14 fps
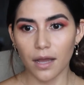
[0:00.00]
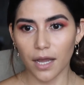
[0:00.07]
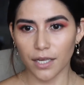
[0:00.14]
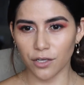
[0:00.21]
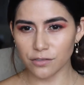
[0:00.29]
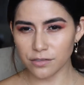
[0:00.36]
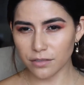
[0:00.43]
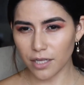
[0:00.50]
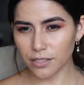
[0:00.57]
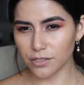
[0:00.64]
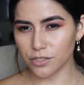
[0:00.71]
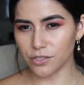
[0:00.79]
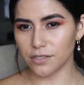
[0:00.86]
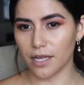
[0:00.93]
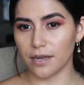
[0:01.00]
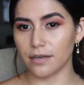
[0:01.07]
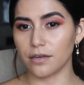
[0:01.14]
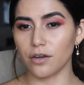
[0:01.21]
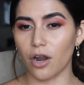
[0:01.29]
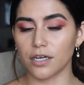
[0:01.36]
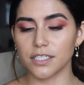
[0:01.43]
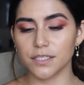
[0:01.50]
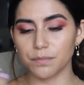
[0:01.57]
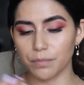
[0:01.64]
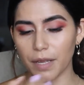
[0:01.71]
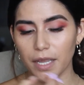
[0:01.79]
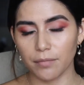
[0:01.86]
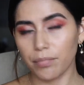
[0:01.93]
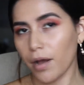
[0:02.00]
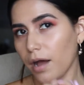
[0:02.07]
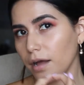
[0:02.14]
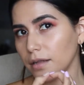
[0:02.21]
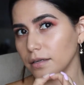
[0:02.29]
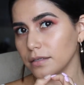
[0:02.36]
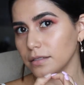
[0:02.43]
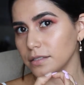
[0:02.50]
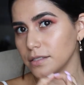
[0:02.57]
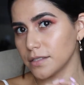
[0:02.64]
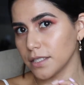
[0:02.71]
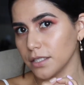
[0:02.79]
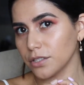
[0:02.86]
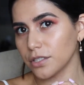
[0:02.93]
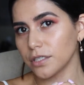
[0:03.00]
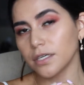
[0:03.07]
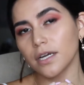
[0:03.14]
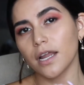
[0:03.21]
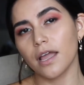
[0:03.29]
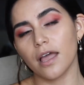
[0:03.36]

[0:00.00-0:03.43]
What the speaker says: I also like to use that NARS Paint Pot Concealer.